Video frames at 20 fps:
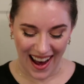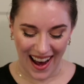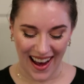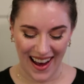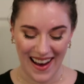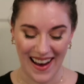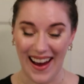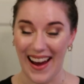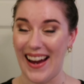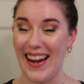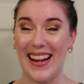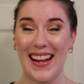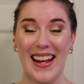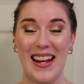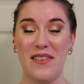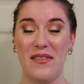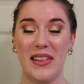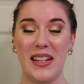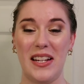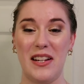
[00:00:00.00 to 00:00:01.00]
I
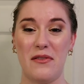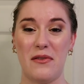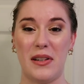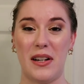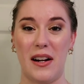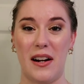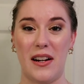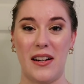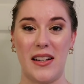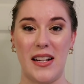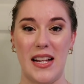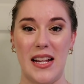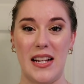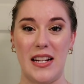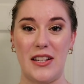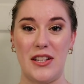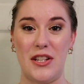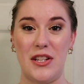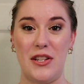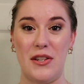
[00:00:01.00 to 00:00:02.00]
can't believe we're already
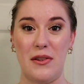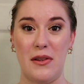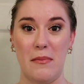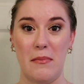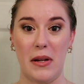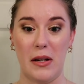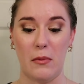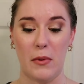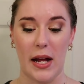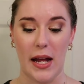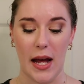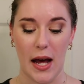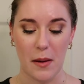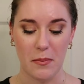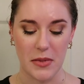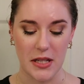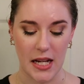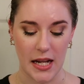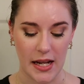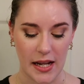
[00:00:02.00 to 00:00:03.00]
here to do the midway
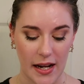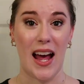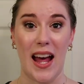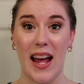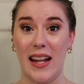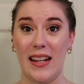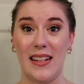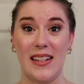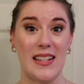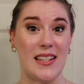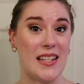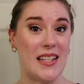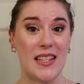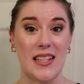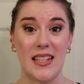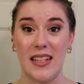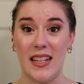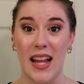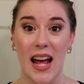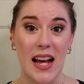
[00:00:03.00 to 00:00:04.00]
update. And
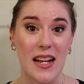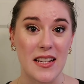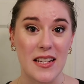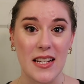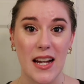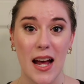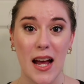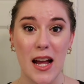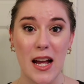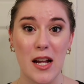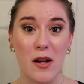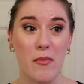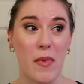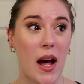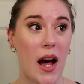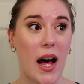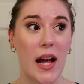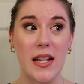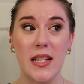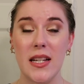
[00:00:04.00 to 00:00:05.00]
since the last time
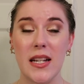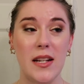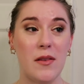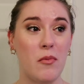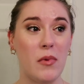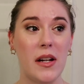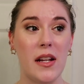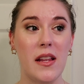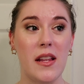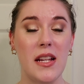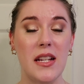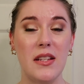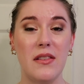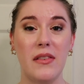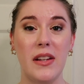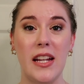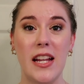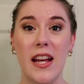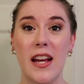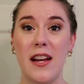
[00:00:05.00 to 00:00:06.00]
I did one of these
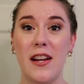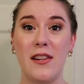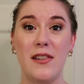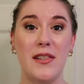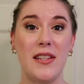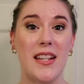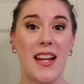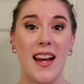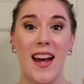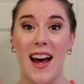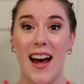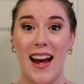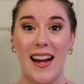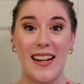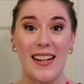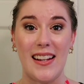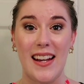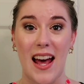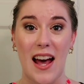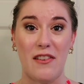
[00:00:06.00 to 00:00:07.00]
videos, I
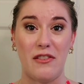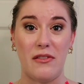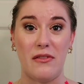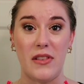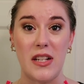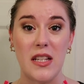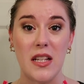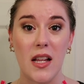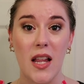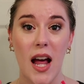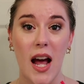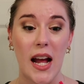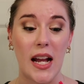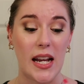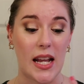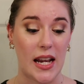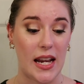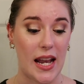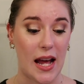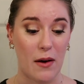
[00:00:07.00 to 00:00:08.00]
didn't have
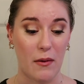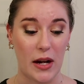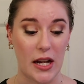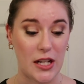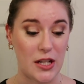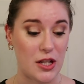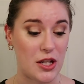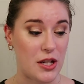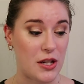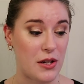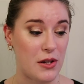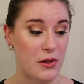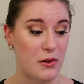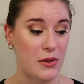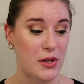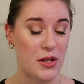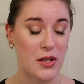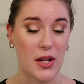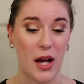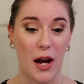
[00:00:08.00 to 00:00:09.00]
Invisalign and now I
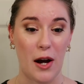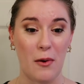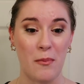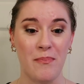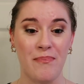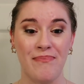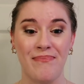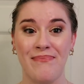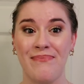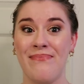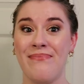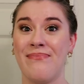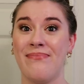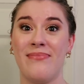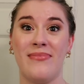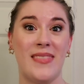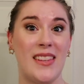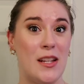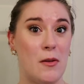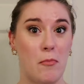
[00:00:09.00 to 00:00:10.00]
do. So
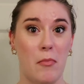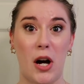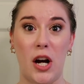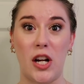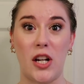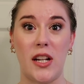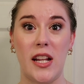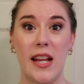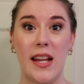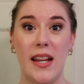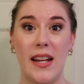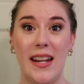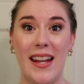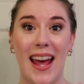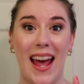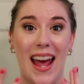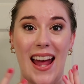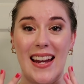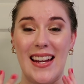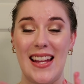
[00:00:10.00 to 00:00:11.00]
Pardon
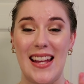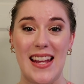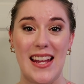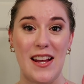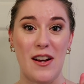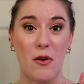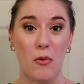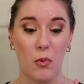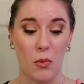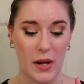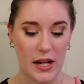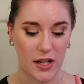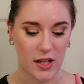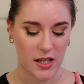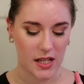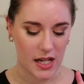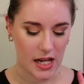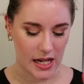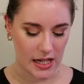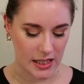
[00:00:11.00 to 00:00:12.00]
any
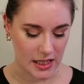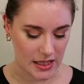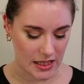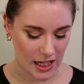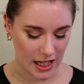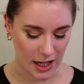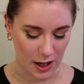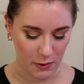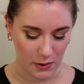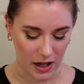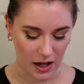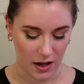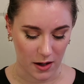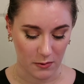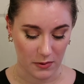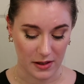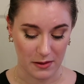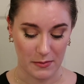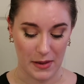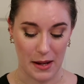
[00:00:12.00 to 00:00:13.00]
weirdness going
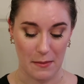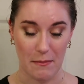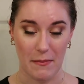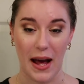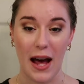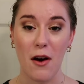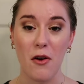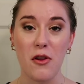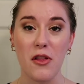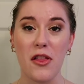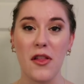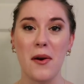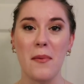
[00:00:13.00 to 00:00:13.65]
on with my mouth,